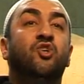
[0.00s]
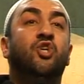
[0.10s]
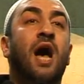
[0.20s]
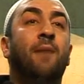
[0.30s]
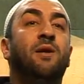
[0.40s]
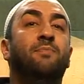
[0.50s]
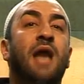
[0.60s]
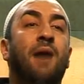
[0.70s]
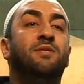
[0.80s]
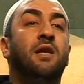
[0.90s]
Jabir bin
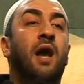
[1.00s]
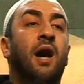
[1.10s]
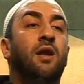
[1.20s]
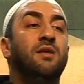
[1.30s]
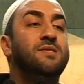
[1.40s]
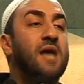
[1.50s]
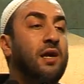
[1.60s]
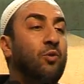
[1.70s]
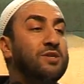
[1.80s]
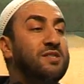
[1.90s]
Abdullah
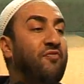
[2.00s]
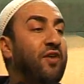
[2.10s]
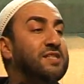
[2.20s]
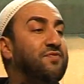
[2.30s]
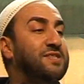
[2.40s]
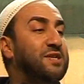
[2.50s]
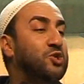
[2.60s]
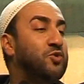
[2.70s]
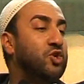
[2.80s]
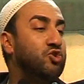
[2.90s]
al-Ansari was the first visitor
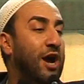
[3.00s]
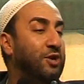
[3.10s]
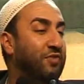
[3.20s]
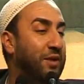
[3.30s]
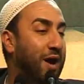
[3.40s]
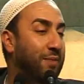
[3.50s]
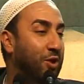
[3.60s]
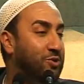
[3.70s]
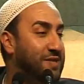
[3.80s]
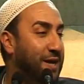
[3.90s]
to the shrine of Imam
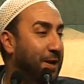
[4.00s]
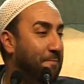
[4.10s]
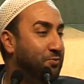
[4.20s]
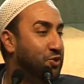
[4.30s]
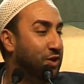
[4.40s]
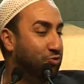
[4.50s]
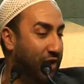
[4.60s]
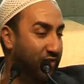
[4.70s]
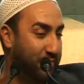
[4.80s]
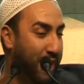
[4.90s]
al-Hussein, to the
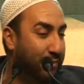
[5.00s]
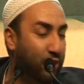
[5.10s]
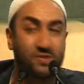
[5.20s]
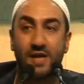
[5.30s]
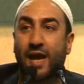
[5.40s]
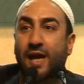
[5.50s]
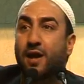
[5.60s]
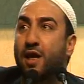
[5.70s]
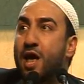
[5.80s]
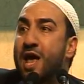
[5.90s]
grave of Imam al-Hussein.